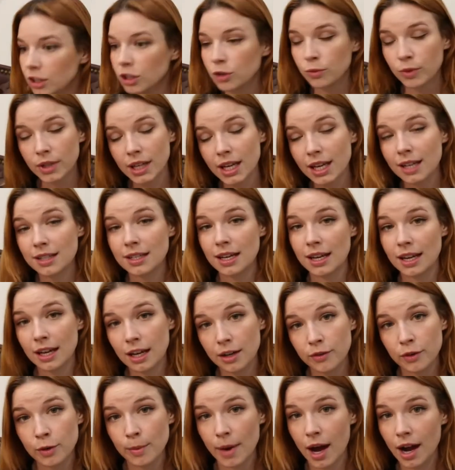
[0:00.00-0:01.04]
You really gotta take care
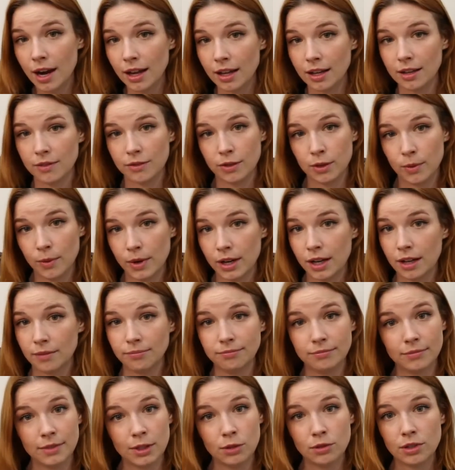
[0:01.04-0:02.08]
of your body if you wanna
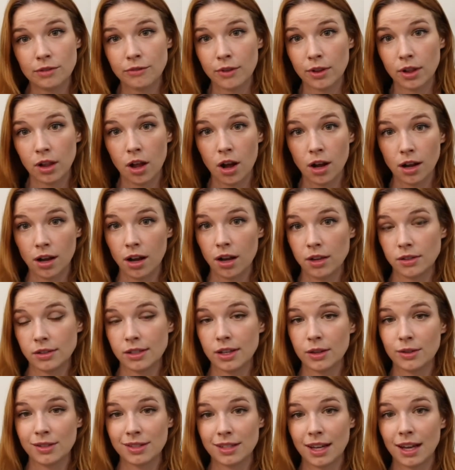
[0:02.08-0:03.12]
use it for the long haul,
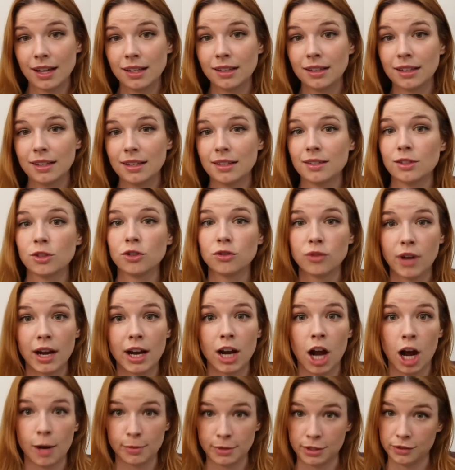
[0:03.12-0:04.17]
so cycling is a great
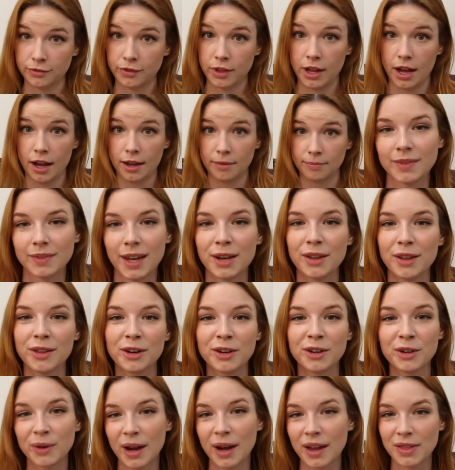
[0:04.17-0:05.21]
option for that.
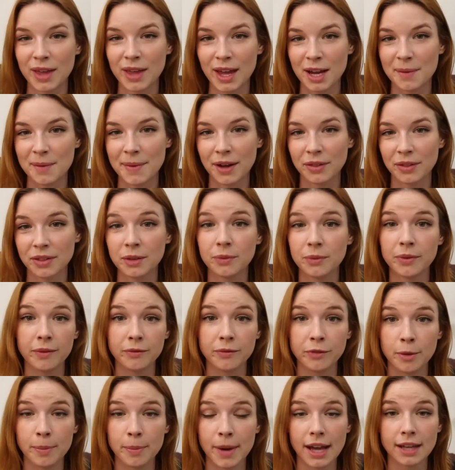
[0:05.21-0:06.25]
Another great thing about the
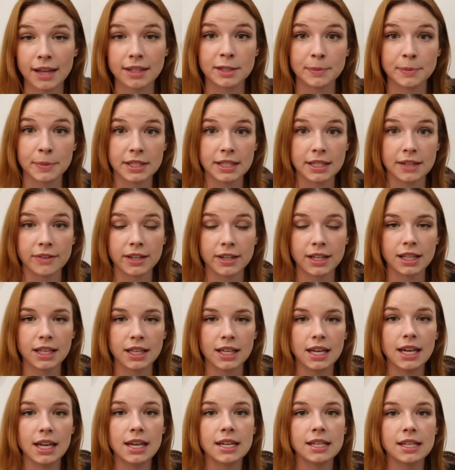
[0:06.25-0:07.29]
RENPHO bike
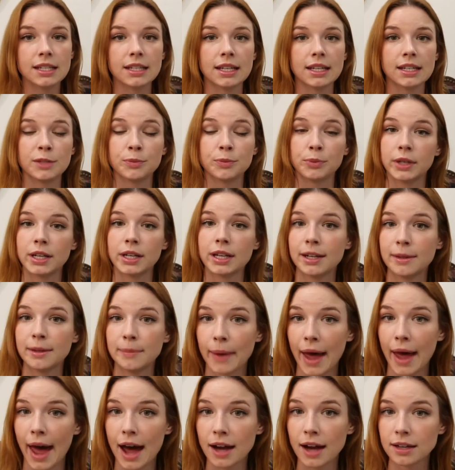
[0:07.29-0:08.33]
specifically is it's pretty
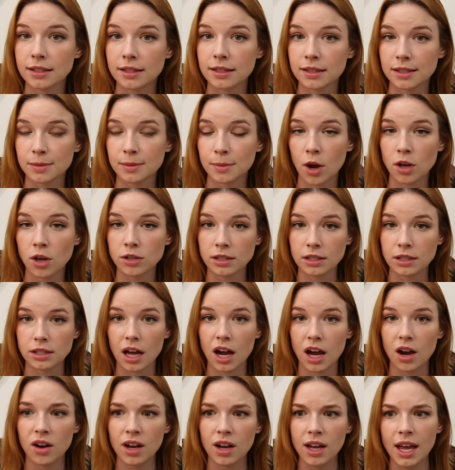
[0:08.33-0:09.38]
compact and small,
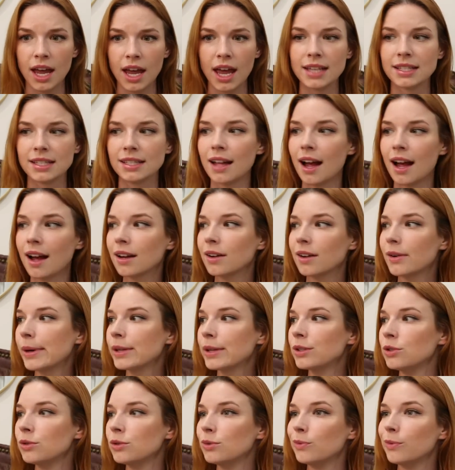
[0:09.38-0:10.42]
so it's not going
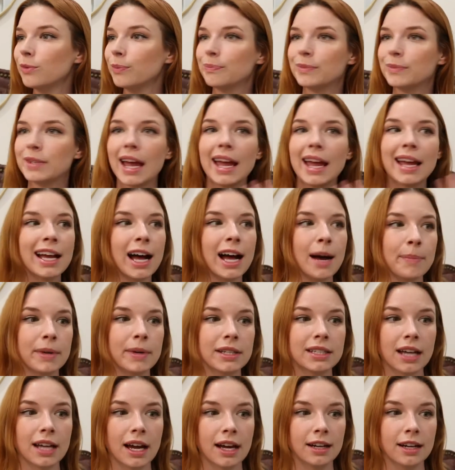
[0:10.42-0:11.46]
to take up a
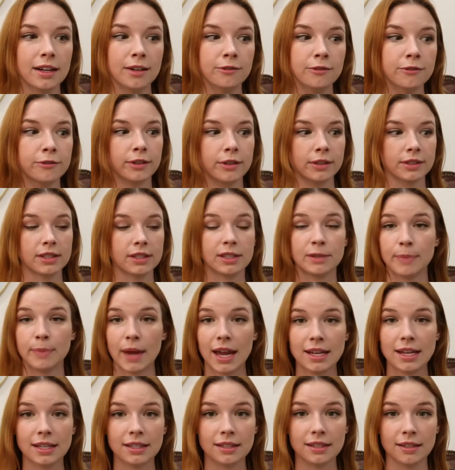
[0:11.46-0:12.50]
ton of
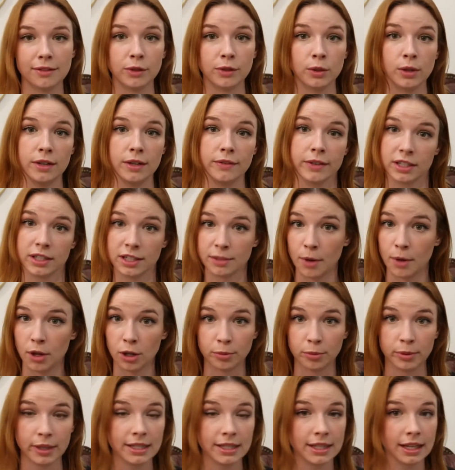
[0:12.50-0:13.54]
space if you live in a smaller
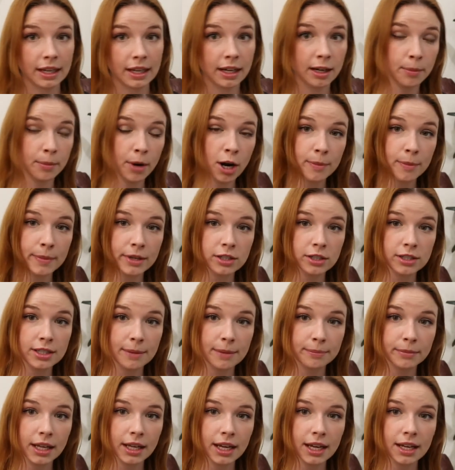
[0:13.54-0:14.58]
place like an apartment or
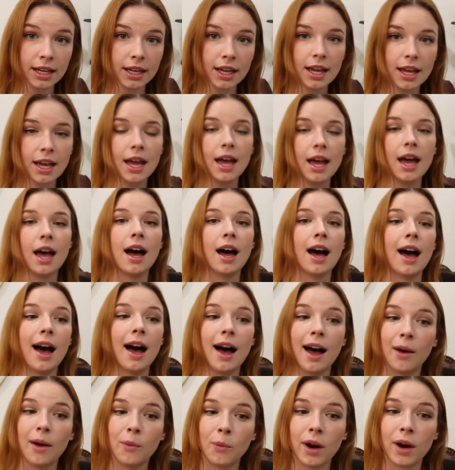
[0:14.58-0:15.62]
something,
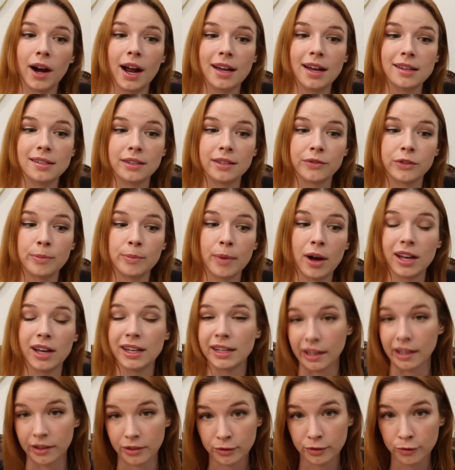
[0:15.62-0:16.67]
whereas if you bought
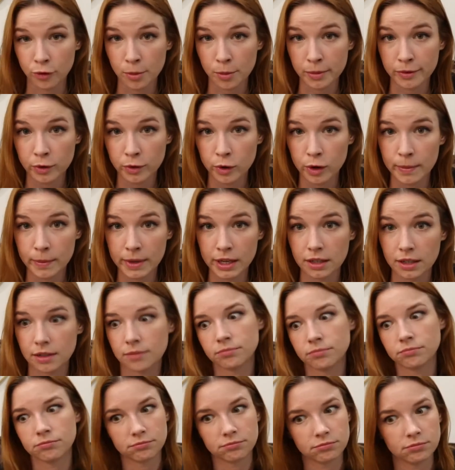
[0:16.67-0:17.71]
any other form of equipment,
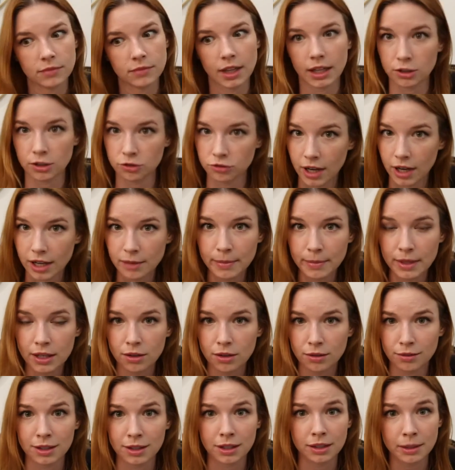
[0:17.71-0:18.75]
like a treadmill
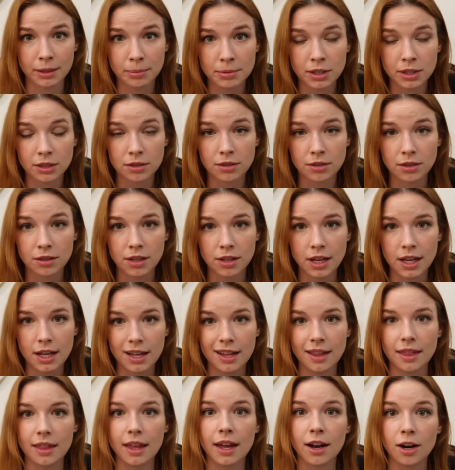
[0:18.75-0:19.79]
or an elliptical,
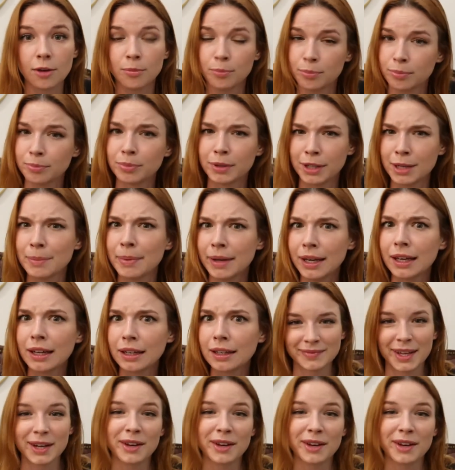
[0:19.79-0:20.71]
they're pretty big.